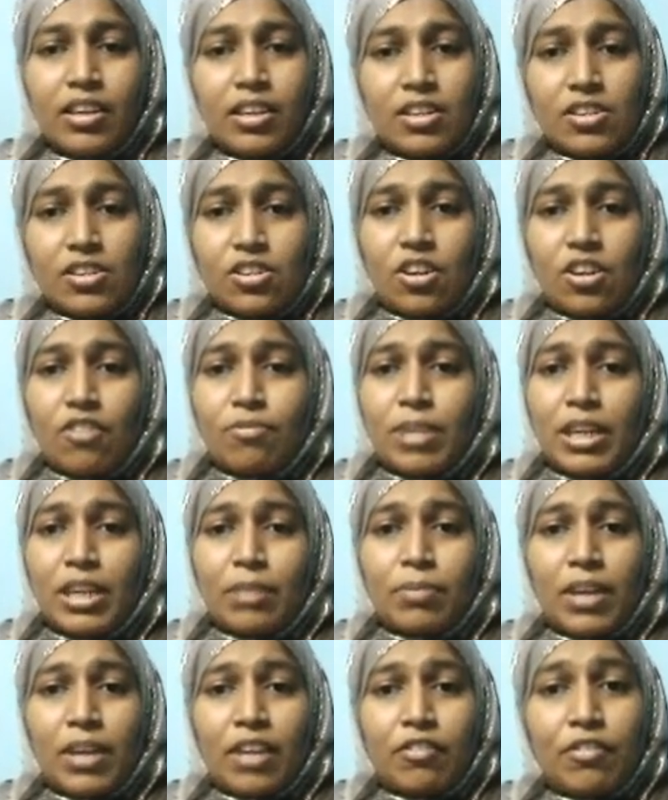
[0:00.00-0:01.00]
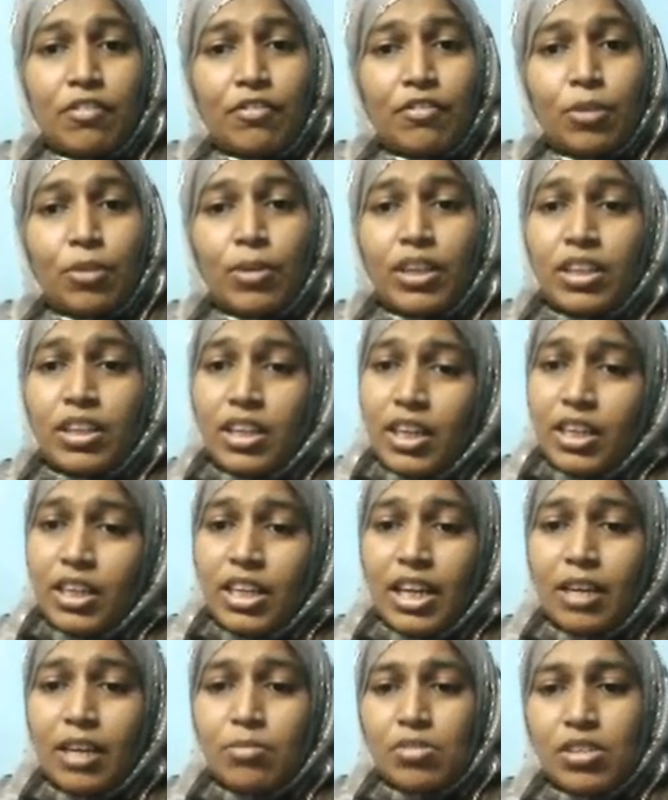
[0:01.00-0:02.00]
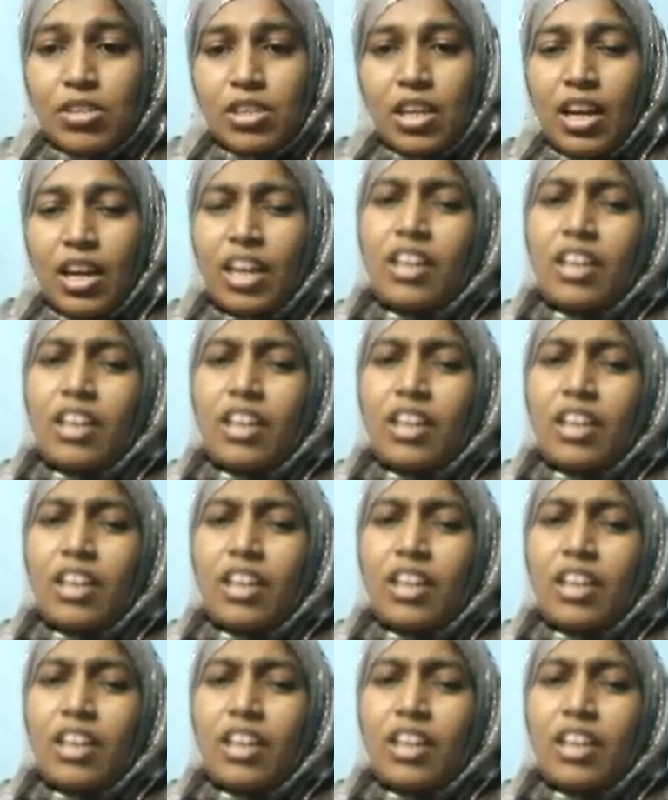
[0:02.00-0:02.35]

Instead of multiplying 51 3 times.